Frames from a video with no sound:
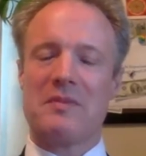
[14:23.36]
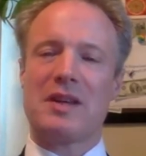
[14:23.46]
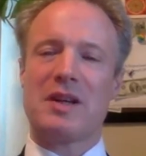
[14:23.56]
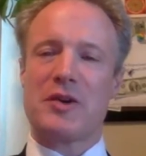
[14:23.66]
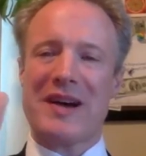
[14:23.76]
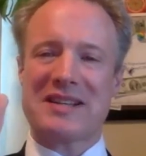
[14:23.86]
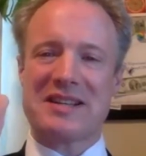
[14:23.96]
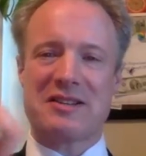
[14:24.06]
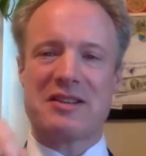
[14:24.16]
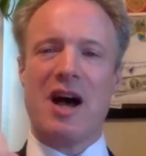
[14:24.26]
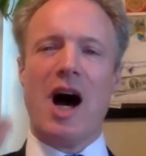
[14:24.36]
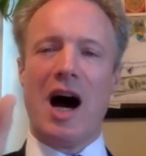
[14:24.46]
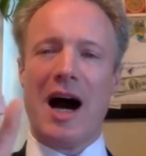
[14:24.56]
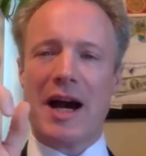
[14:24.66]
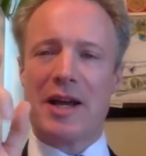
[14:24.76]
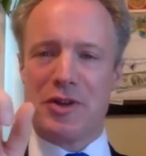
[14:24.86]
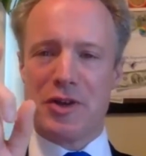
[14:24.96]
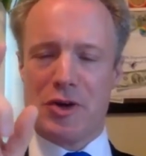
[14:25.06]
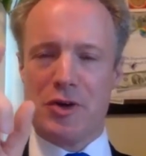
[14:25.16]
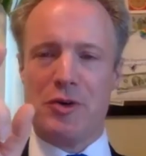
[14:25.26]
The question is, are
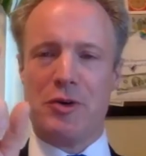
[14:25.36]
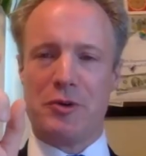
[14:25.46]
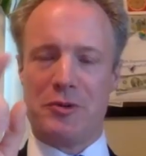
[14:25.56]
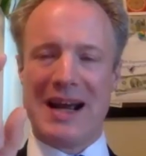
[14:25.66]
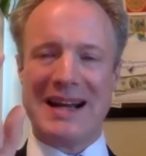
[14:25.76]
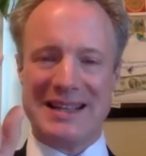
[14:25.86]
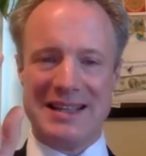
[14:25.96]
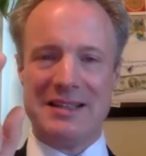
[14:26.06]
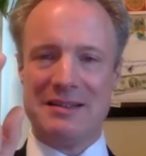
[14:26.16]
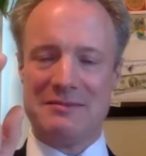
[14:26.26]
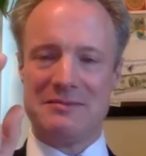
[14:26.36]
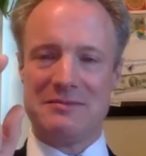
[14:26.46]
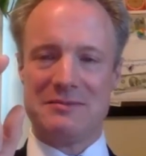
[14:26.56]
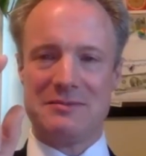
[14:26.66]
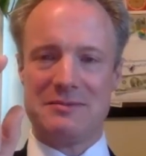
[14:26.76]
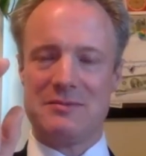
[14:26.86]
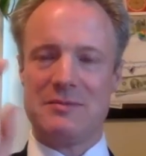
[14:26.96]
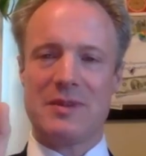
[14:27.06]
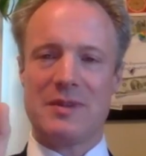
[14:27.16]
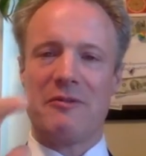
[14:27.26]
you ready
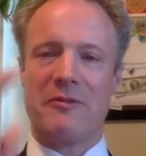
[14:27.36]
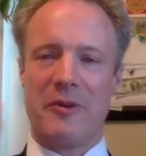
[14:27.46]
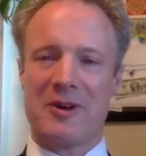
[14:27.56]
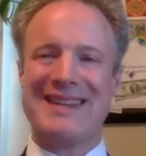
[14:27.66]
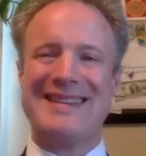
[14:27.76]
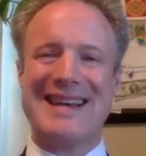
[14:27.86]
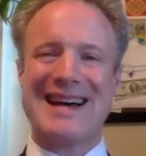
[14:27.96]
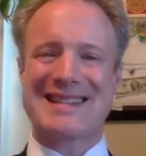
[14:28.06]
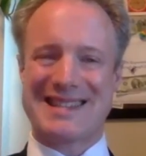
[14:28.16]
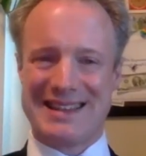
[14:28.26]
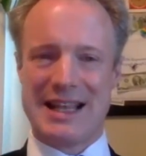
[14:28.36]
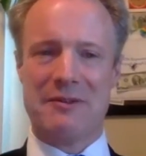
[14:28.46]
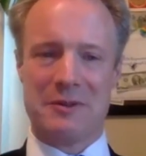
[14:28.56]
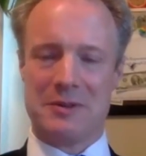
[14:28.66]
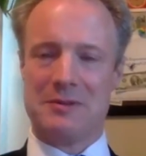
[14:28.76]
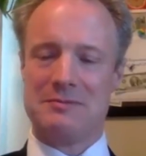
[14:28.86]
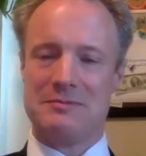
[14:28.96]
for the next level?